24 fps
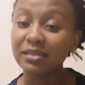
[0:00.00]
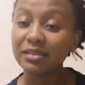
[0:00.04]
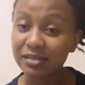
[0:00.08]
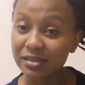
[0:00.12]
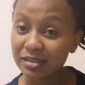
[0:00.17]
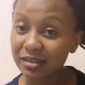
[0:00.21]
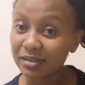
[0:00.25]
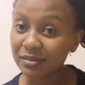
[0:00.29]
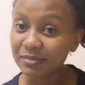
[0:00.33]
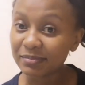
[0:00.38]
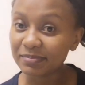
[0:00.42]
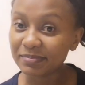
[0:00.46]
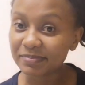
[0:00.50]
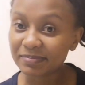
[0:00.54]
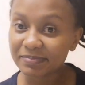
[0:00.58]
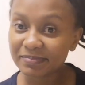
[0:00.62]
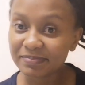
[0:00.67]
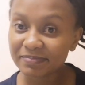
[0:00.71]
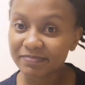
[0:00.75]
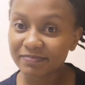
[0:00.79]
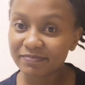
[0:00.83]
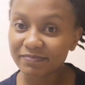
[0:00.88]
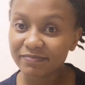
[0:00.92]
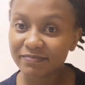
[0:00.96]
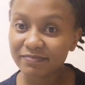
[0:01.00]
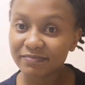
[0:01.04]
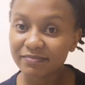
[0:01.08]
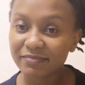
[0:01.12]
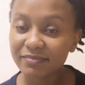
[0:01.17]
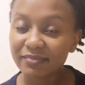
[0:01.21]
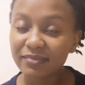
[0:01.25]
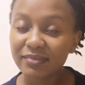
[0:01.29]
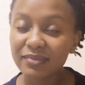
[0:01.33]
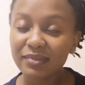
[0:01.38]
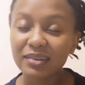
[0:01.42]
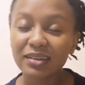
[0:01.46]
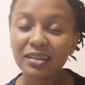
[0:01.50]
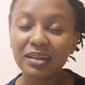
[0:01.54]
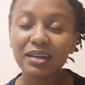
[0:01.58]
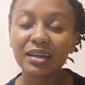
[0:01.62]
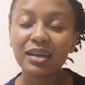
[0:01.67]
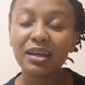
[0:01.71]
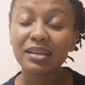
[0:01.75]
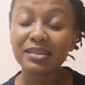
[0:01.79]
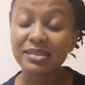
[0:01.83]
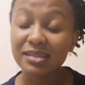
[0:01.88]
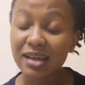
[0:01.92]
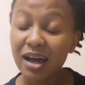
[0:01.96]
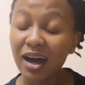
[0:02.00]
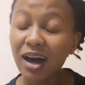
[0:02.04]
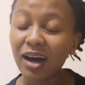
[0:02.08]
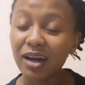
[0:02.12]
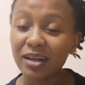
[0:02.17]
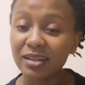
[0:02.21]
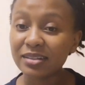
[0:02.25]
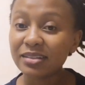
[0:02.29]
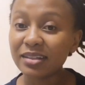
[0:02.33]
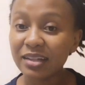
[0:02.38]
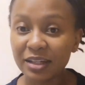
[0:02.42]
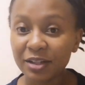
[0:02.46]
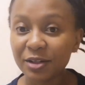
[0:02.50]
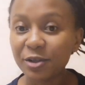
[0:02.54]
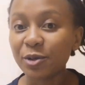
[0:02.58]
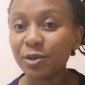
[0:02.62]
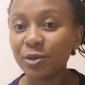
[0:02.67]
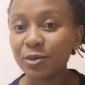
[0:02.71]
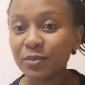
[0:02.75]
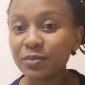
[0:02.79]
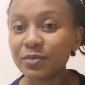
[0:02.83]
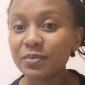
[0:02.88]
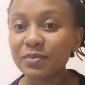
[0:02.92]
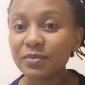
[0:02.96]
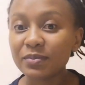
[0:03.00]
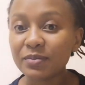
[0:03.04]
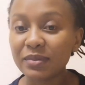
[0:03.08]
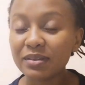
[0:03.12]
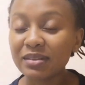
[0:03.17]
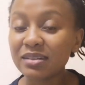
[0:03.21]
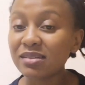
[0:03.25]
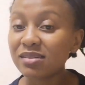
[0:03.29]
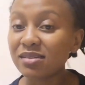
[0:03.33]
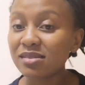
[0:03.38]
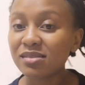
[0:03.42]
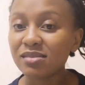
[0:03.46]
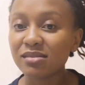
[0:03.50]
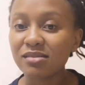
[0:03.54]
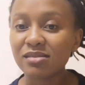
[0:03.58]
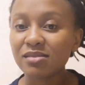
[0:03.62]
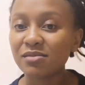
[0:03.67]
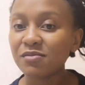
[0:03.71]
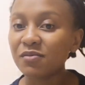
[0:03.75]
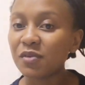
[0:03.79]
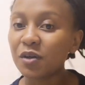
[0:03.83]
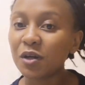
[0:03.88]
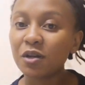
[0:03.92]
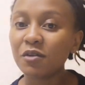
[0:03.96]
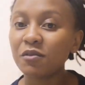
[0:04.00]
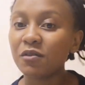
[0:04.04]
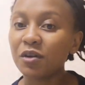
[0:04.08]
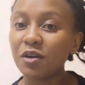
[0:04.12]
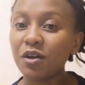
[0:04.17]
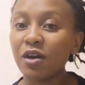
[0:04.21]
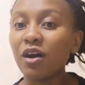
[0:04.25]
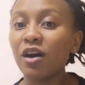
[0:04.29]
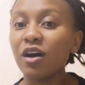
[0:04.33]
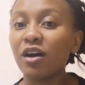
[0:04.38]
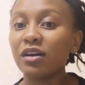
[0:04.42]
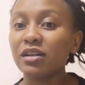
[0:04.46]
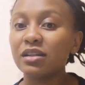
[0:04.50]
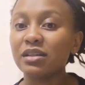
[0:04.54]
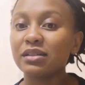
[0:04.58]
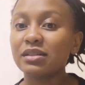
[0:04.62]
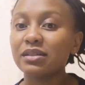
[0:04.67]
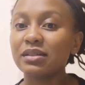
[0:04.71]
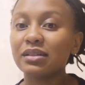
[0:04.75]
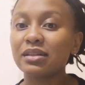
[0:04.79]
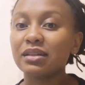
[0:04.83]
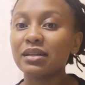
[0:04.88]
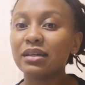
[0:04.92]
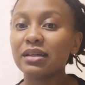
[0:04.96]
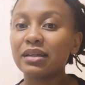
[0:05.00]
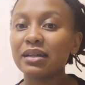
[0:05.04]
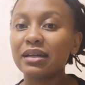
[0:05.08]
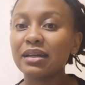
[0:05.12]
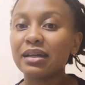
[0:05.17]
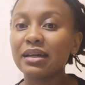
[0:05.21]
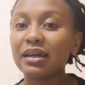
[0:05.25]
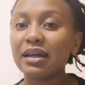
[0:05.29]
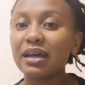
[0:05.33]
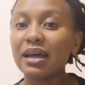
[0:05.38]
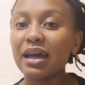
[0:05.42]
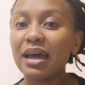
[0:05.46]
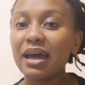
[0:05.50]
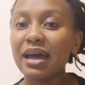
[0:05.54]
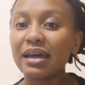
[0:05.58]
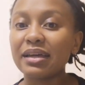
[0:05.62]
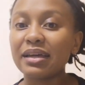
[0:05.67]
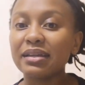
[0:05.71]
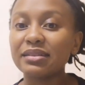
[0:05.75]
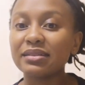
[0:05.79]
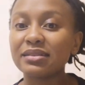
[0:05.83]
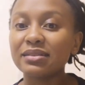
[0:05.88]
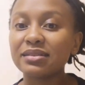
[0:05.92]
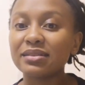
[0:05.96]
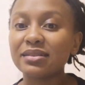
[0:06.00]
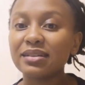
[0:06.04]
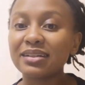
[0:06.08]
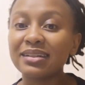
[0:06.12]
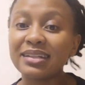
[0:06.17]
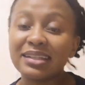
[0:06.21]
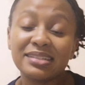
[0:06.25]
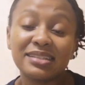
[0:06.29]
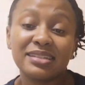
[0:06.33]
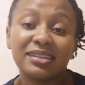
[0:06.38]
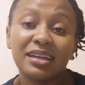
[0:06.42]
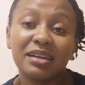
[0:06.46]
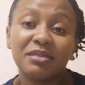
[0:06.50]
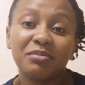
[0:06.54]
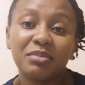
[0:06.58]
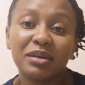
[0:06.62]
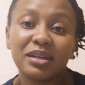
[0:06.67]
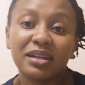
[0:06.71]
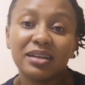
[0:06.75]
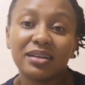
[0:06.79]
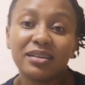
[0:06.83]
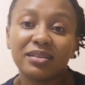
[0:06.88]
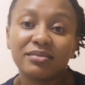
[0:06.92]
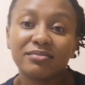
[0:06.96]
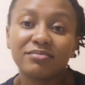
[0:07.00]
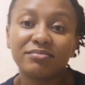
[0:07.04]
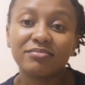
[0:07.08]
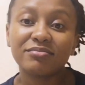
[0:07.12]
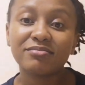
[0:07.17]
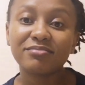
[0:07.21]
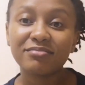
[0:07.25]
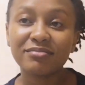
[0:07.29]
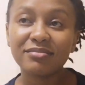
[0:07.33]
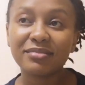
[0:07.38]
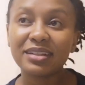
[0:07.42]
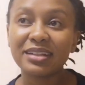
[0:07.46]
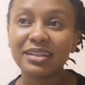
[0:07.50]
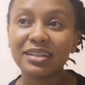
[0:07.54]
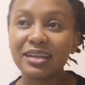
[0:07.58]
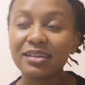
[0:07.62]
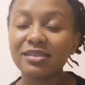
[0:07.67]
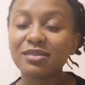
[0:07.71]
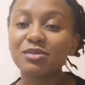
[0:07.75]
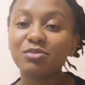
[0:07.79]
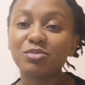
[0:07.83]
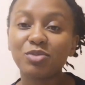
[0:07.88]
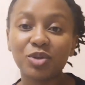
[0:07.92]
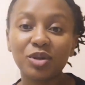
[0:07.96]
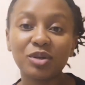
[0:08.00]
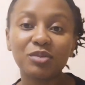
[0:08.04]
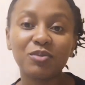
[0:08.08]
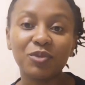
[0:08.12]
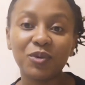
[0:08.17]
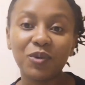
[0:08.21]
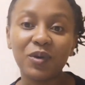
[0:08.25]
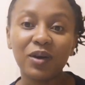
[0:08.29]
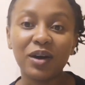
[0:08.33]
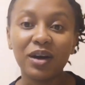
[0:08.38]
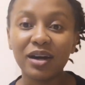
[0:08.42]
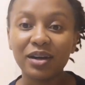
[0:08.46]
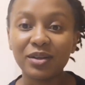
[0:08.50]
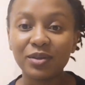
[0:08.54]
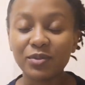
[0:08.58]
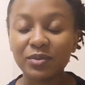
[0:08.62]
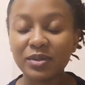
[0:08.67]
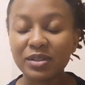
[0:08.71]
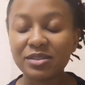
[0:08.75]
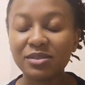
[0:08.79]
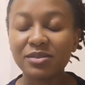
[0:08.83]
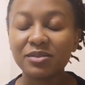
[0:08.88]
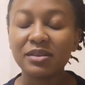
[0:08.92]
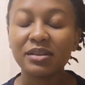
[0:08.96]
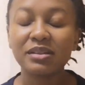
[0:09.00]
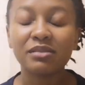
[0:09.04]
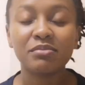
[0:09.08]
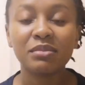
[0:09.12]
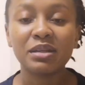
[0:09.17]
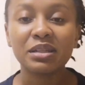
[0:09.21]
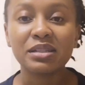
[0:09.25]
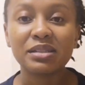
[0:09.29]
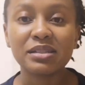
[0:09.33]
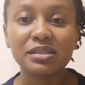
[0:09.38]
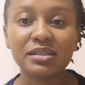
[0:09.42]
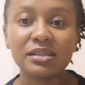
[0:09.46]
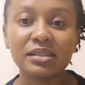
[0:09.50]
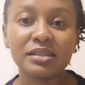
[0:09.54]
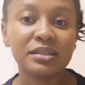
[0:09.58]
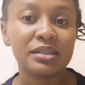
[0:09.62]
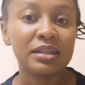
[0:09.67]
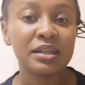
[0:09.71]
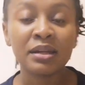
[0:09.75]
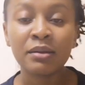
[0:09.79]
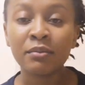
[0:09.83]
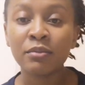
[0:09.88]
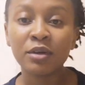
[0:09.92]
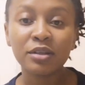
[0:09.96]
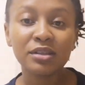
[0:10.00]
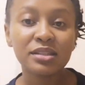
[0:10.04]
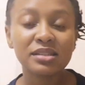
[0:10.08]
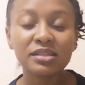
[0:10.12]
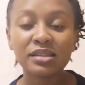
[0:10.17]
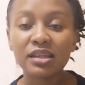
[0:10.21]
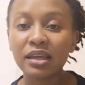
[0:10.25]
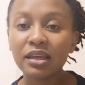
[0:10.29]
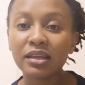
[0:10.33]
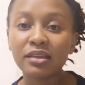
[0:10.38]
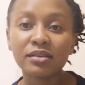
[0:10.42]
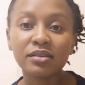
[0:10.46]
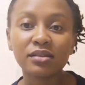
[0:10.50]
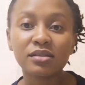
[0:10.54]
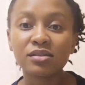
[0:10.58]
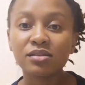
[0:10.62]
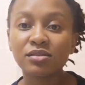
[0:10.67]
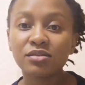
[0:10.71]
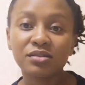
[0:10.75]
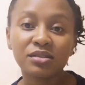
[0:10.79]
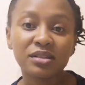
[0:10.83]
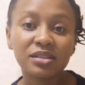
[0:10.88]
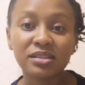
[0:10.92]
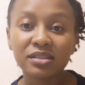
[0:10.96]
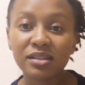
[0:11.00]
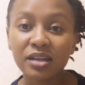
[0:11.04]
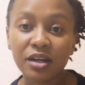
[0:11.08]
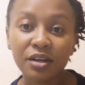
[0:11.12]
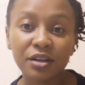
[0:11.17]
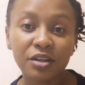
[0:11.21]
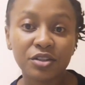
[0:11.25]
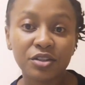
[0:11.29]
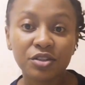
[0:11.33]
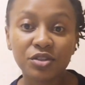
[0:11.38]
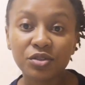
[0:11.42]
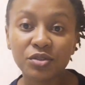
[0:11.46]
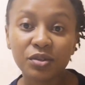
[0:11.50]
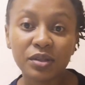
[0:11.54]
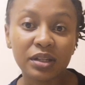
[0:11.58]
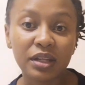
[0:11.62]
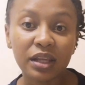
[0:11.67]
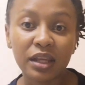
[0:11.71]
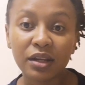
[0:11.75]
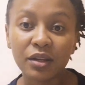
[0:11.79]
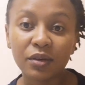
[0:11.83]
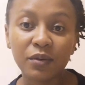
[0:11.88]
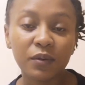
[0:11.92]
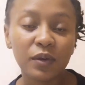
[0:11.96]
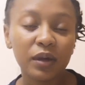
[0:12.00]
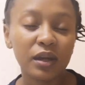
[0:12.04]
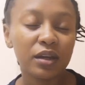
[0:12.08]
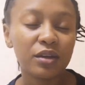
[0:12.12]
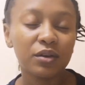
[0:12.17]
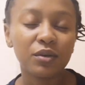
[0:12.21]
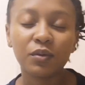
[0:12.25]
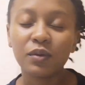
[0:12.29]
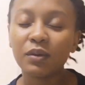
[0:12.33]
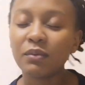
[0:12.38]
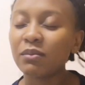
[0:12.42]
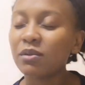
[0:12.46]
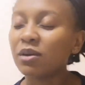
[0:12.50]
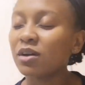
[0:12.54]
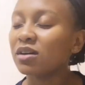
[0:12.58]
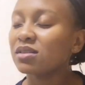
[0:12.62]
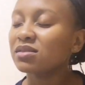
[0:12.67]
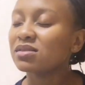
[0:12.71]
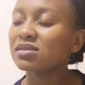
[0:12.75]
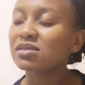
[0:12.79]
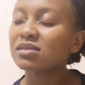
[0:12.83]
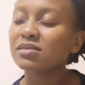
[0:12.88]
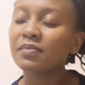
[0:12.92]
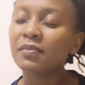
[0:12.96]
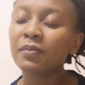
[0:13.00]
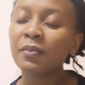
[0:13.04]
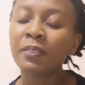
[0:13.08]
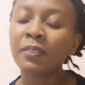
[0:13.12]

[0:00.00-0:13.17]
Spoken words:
Listen. It's hard, I know. It is. It's very, very hard. And it doesn't get better. It gets more and more hard once you're in medicine. And I'm not saying this to discourage you in any way. No, I'm not.